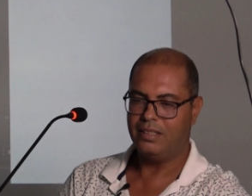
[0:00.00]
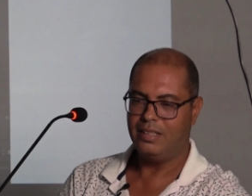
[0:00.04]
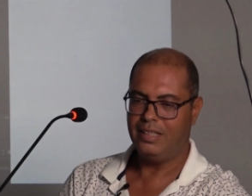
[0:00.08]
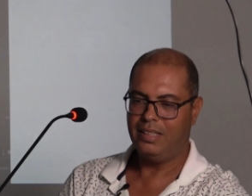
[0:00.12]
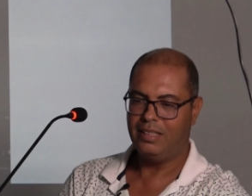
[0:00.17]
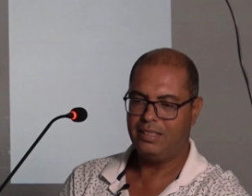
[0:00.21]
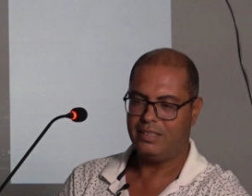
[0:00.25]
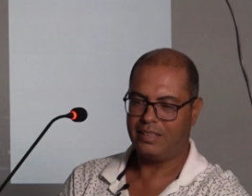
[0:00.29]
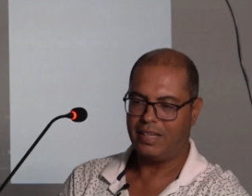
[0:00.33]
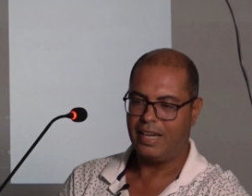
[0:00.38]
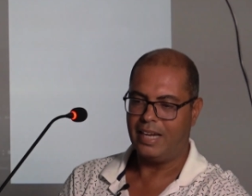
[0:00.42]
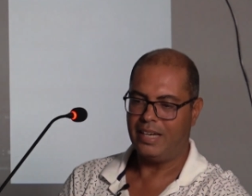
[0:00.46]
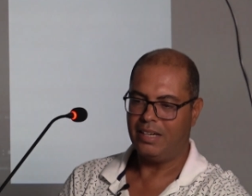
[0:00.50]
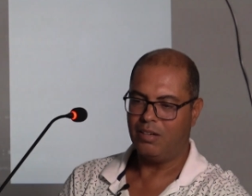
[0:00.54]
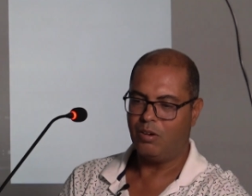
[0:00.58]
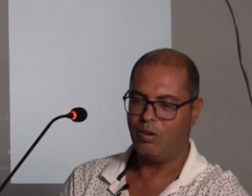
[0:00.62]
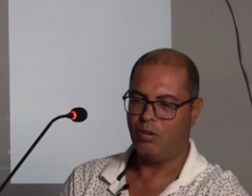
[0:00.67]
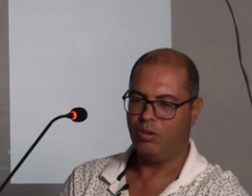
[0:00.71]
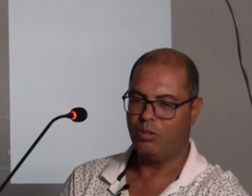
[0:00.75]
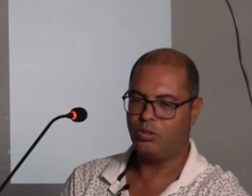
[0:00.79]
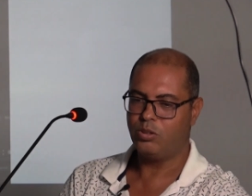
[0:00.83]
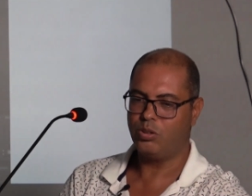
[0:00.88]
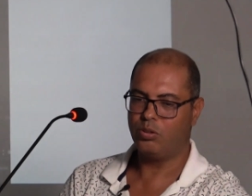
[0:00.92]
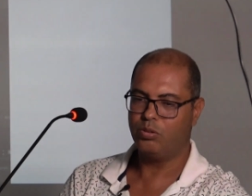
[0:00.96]
it can
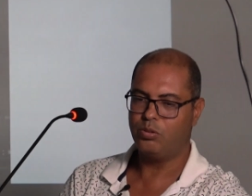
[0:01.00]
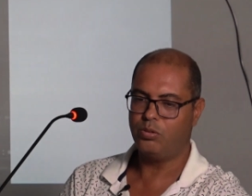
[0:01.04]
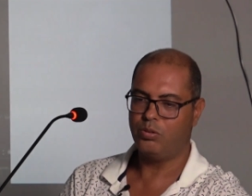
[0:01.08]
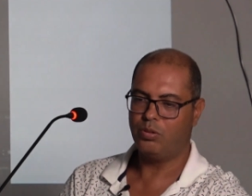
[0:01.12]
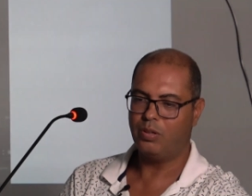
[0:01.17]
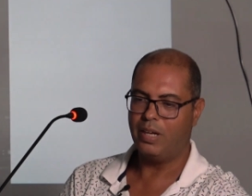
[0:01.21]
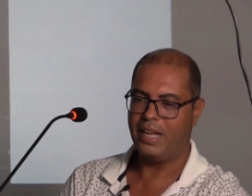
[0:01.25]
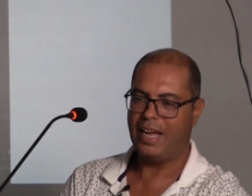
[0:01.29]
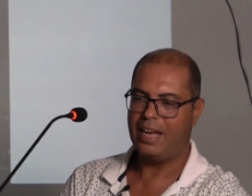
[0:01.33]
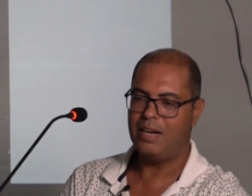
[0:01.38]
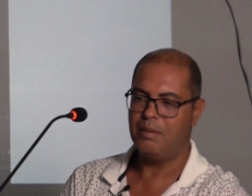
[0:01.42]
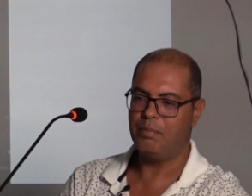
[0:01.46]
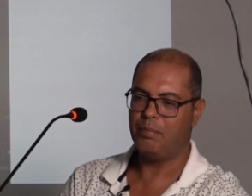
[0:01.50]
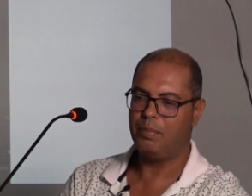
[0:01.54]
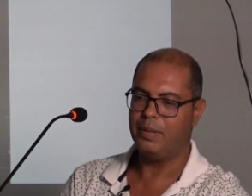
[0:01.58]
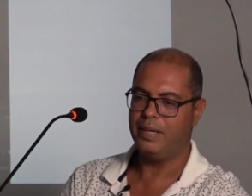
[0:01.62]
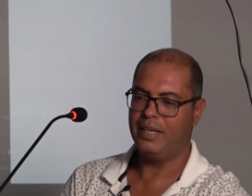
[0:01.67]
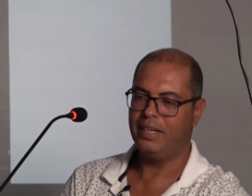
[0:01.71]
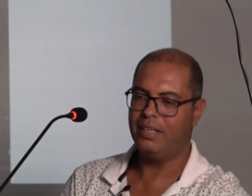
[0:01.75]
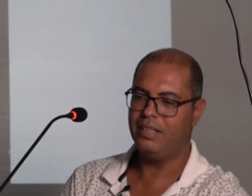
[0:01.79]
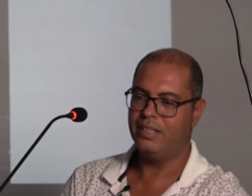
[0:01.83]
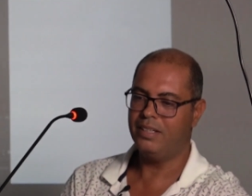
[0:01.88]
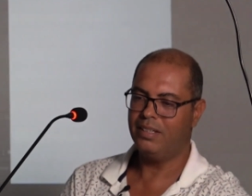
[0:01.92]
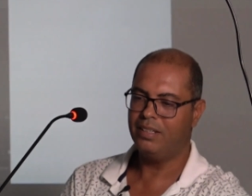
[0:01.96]
also
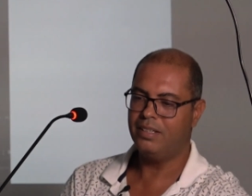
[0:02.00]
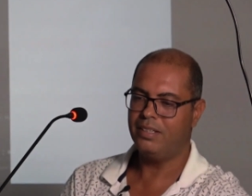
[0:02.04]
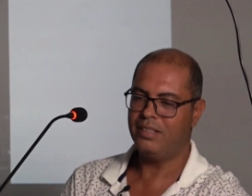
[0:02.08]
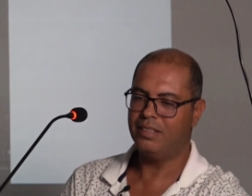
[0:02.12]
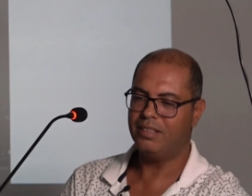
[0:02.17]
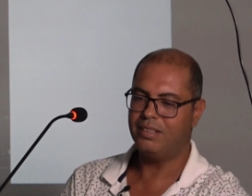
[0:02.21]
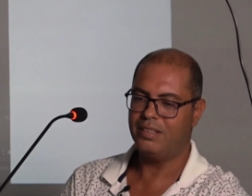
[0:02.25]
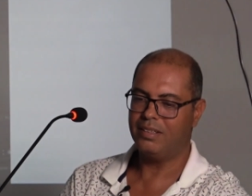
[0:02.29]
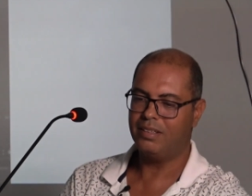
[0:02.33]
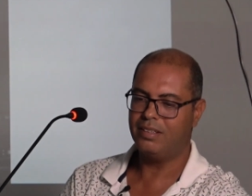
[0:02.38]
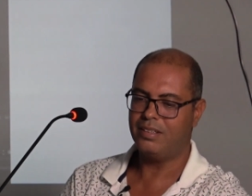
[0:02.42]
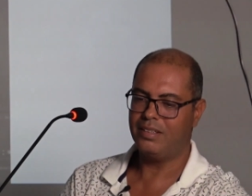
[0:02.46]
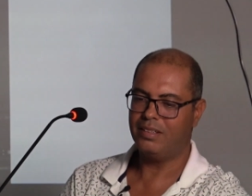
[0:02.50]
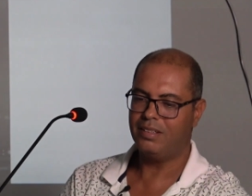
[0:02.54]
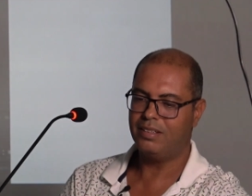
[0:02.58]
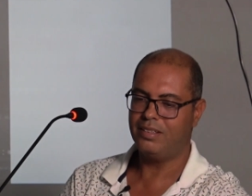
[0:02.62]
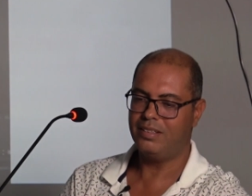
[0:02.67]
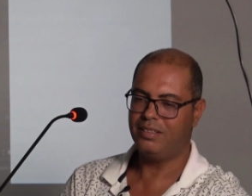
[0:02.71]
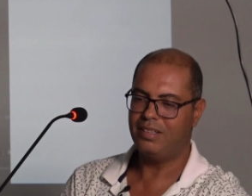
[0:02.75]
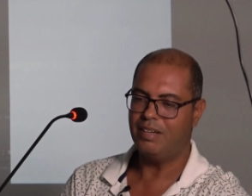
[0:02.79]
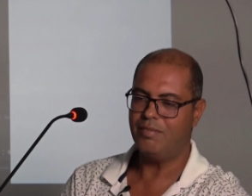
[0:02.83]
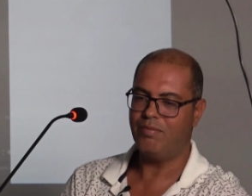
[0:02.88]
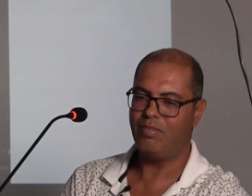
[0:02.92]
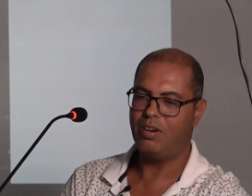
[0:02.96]
help in
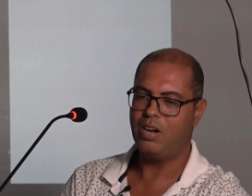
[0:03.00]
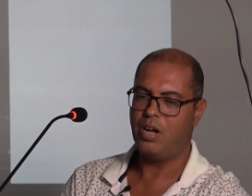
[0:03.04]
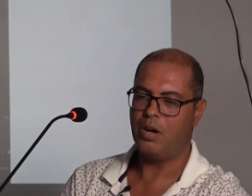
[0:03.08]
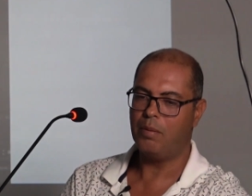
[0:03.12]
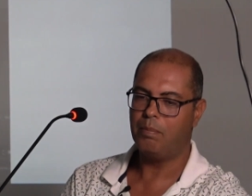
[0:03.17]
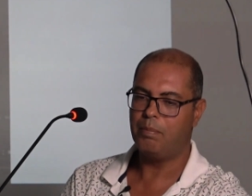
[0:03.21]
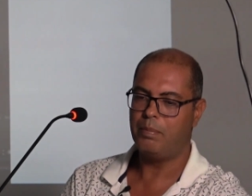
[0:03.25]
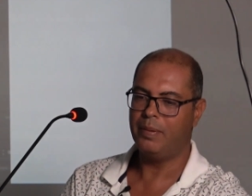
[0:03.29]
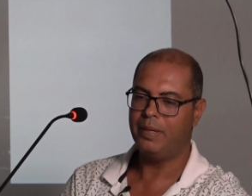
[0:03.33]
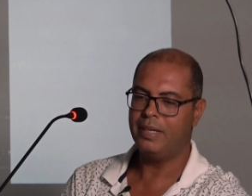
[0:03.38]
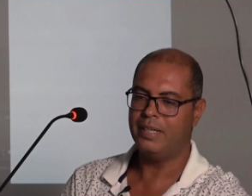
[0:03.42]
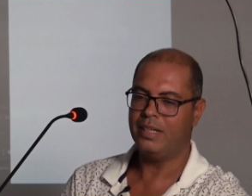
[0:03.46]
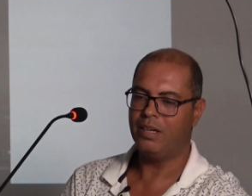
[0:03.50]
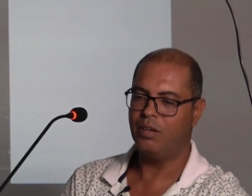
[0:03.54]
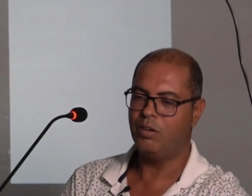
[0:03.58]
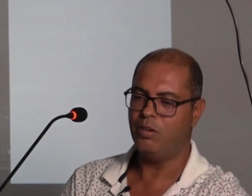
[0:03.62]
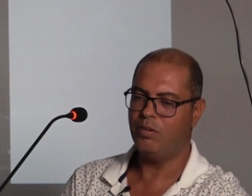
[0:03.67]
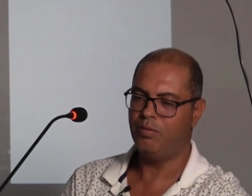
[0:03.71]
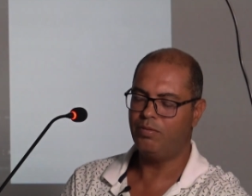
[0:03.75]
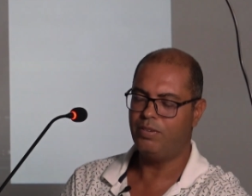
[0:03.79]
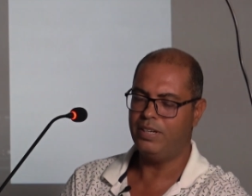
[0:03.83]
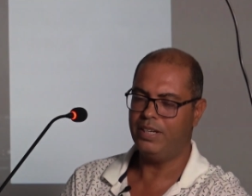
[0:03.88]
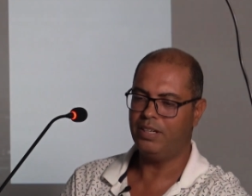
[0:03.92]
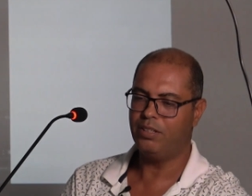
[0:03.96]
developing
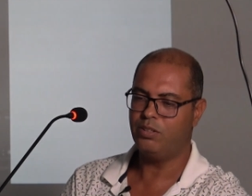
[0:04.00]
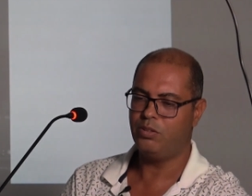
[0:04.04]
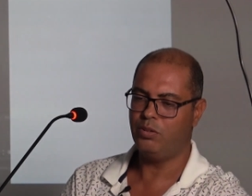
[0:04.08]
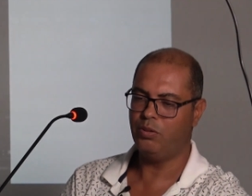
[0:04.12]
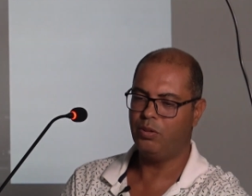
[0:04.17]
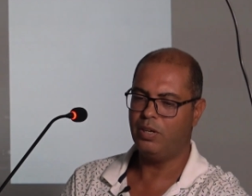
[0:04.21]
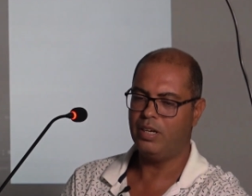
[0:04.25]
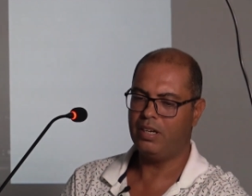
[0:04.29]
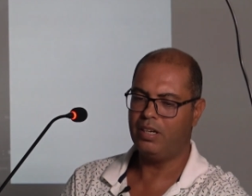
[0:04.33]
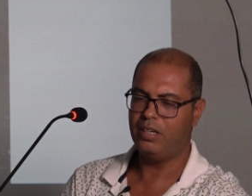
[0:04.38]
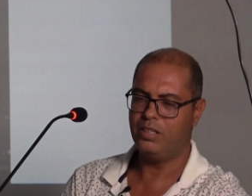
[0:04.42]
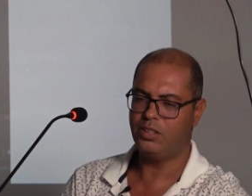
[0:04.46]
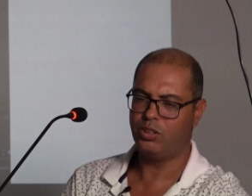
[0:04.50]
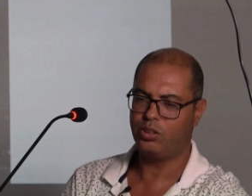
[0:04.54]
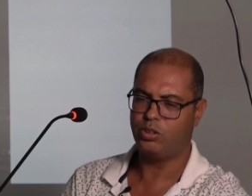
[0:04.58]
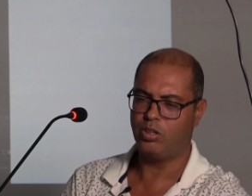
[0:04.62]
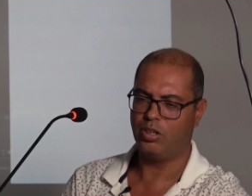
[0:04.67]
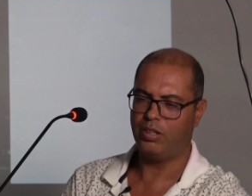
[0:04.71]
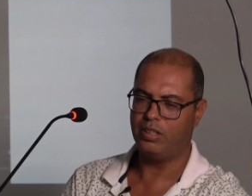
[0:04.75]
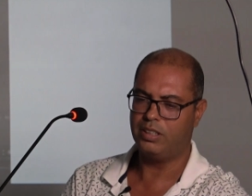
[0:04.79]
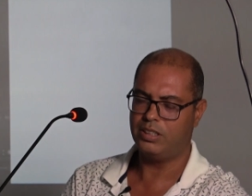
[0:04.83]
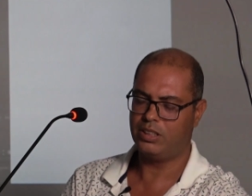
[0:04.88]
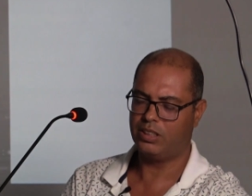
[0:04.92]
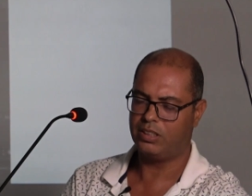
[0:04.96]
a virtual
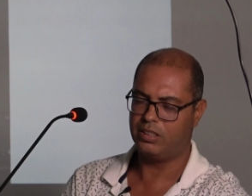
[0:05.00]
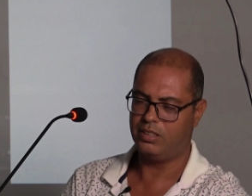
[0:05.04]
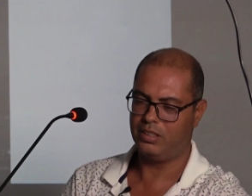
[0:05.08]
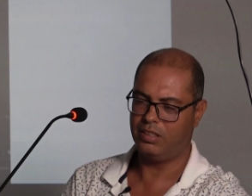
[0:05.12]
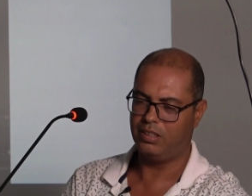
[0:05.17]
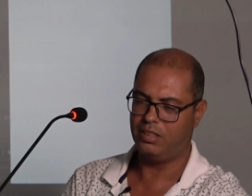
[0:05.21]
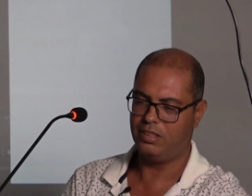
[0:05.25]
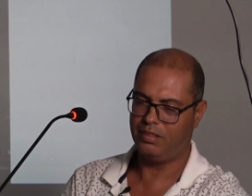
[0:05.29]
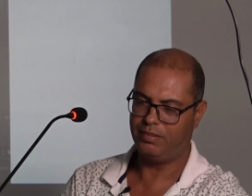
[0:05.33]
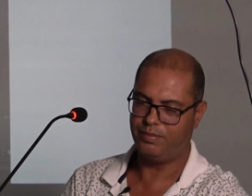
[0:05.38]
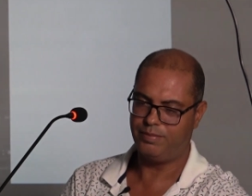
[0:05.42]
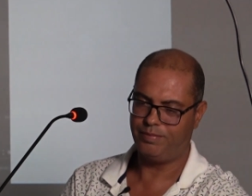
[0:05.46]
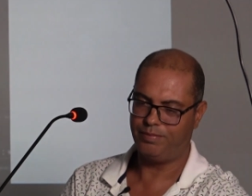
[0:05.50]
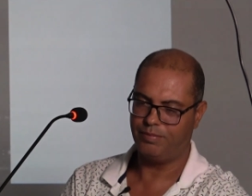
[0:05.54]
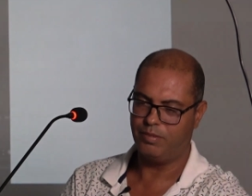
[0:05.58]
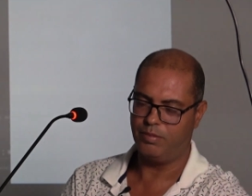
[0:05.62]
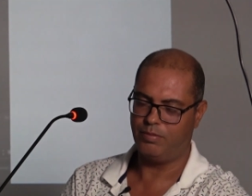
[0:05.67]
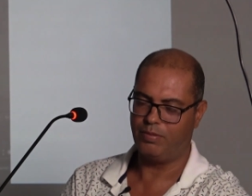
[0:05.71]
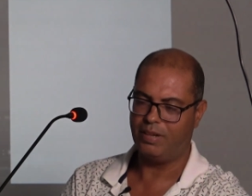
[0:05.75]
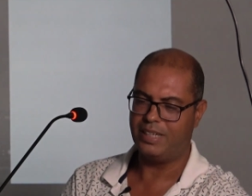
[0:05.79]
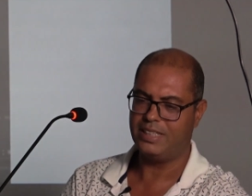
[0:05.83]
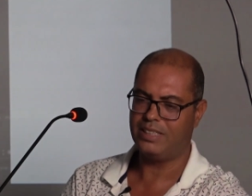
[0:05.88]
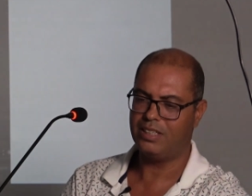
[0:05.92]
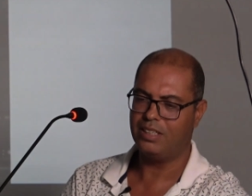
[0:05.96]

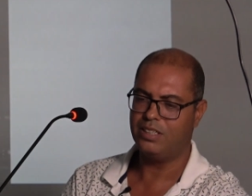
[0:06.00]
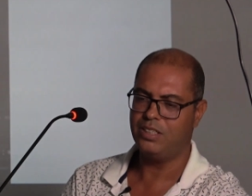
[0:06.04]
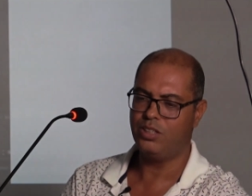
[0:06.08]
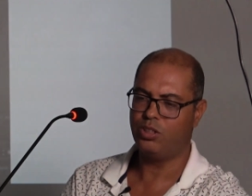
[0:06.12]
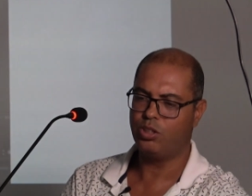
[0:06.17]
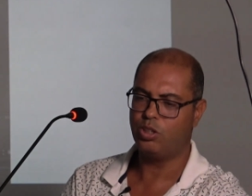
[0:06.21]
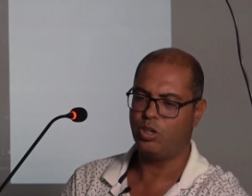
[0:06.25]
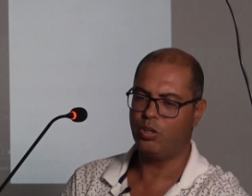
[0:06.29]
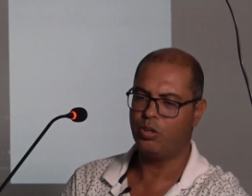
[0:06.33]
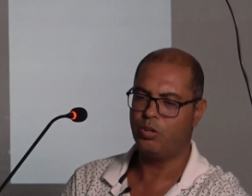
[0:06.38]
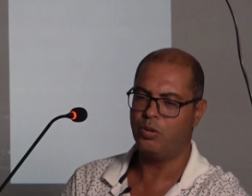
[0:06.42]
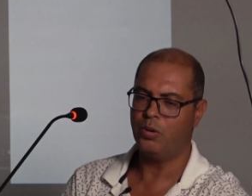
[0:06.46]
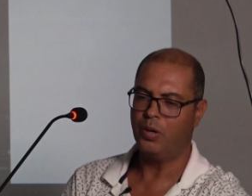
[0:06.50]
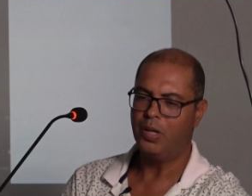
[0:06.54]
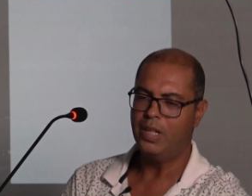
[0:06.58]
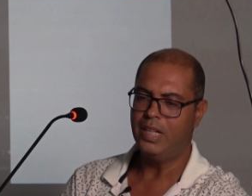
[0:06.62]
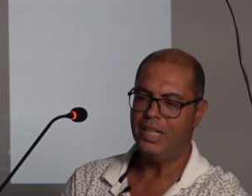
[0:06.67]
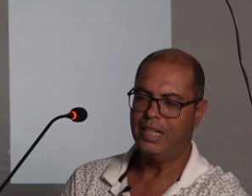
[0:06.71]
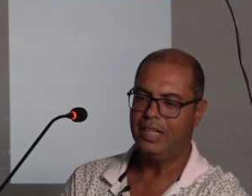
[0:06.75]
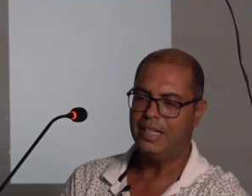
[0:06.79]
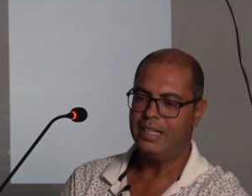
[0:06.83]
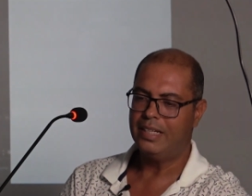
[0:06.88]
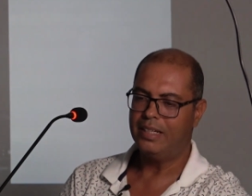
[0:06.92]
fashion show